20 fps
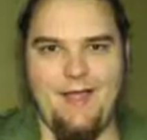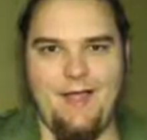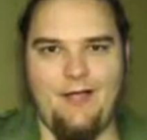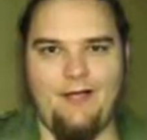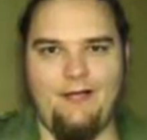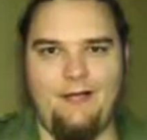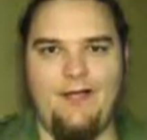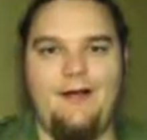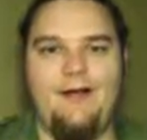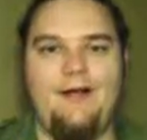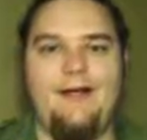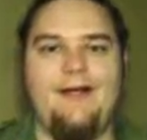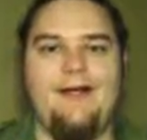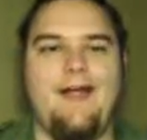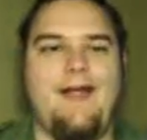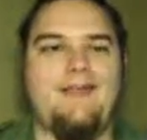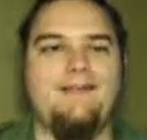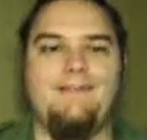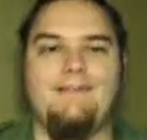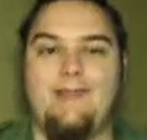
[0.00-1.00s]
A
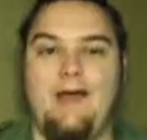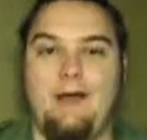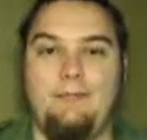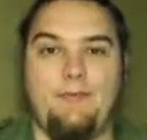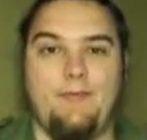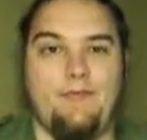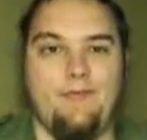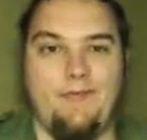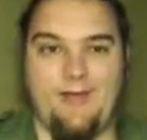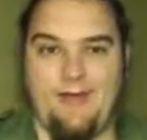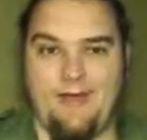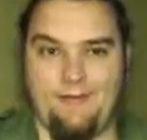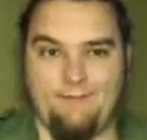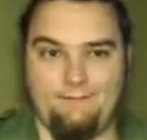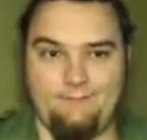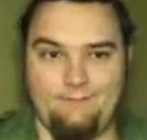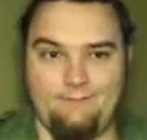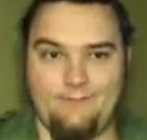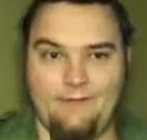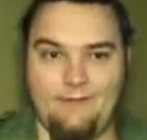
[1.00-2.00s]
car ain't stopping that.
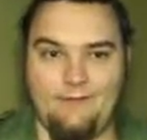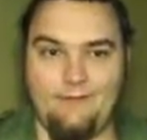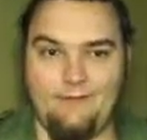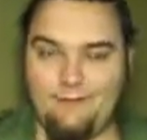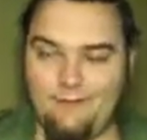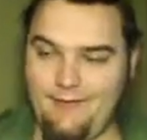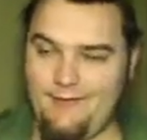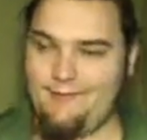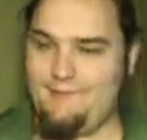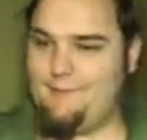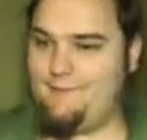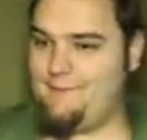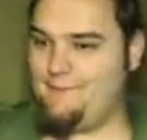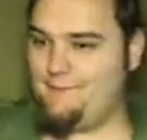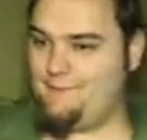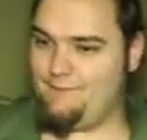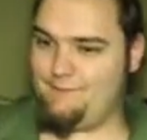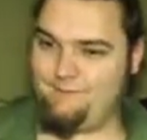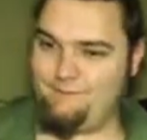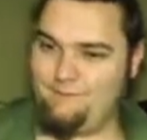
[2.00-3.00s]
Or at
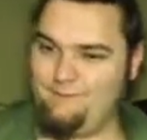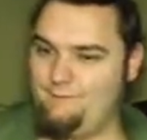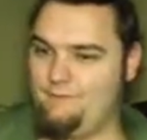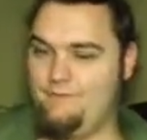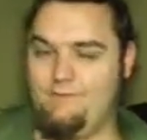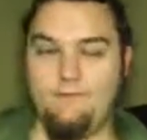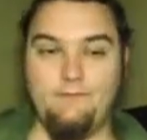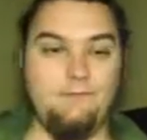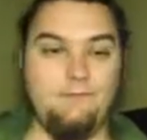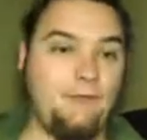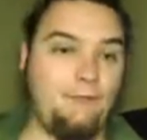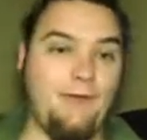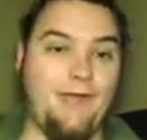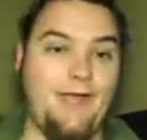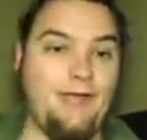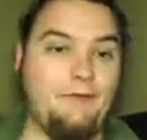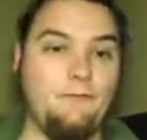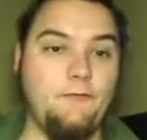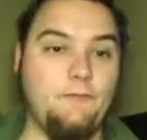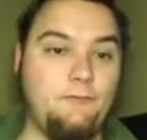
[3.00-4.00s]
least the
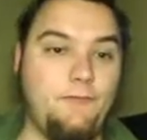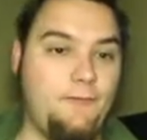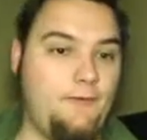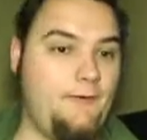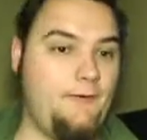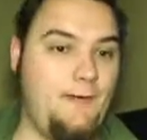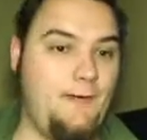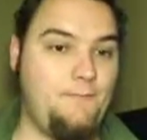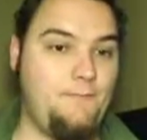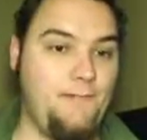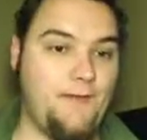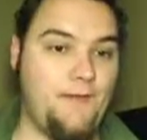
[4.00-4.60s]
way it was put up